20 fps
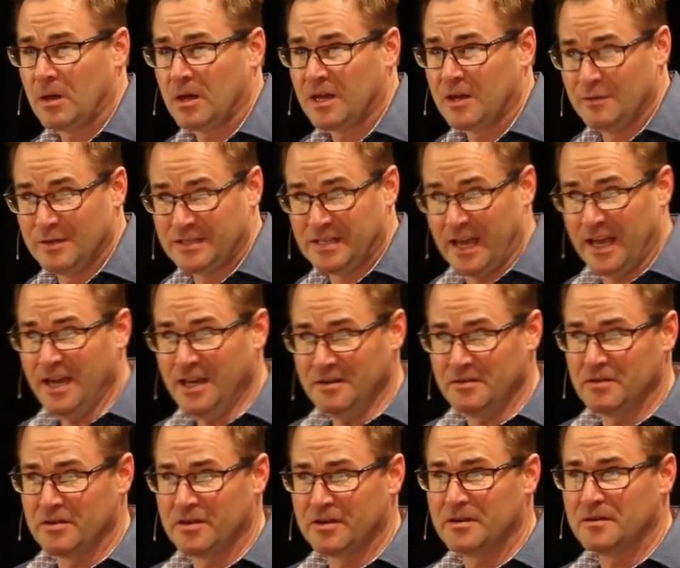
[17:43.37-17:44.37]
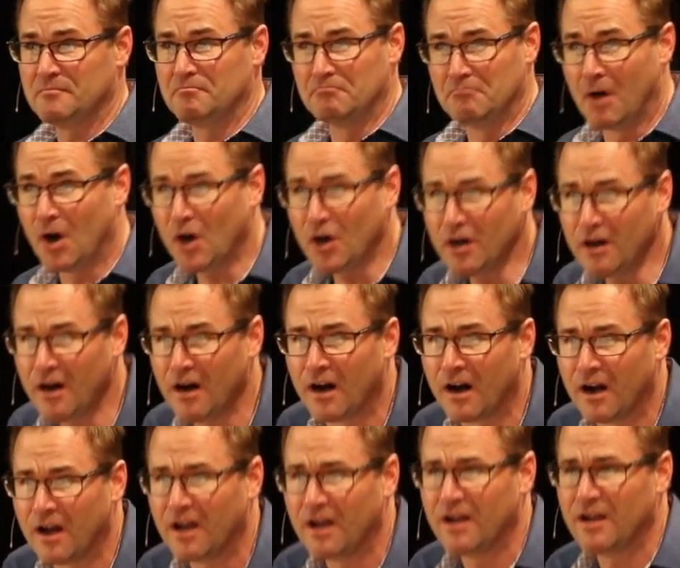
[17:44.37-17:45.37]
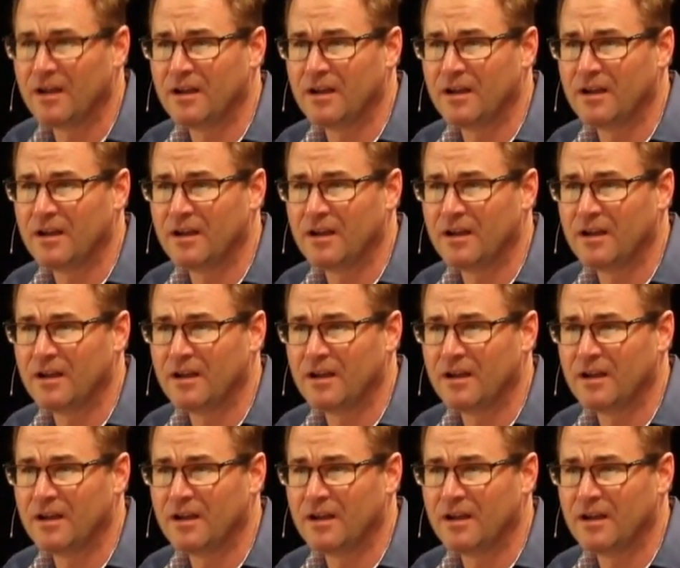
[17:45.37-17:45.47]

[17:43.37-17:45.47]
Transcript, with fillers: Can we say it? Murder.